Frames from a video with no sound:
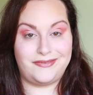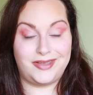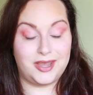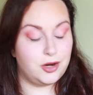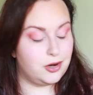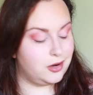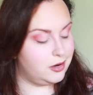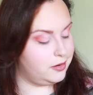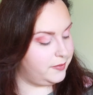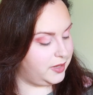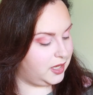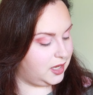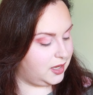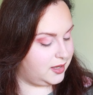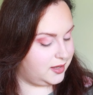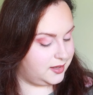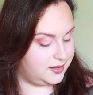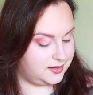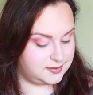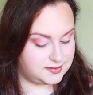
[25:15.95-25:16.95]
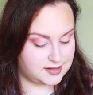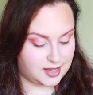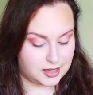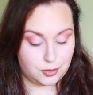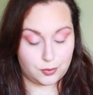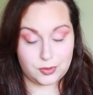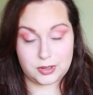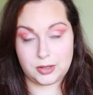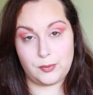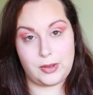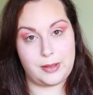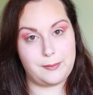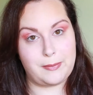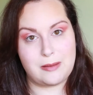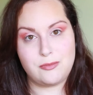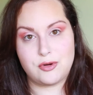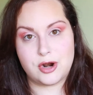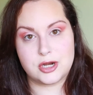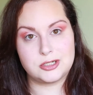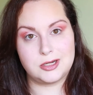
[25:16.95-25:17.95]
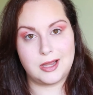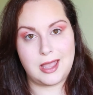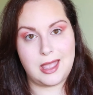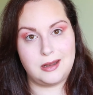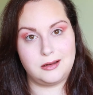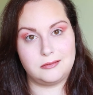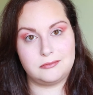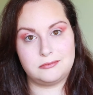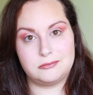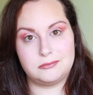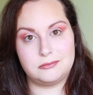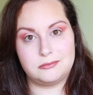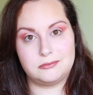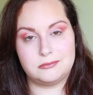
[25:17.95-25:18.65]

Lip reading: finger because I don't want to wet my brush again.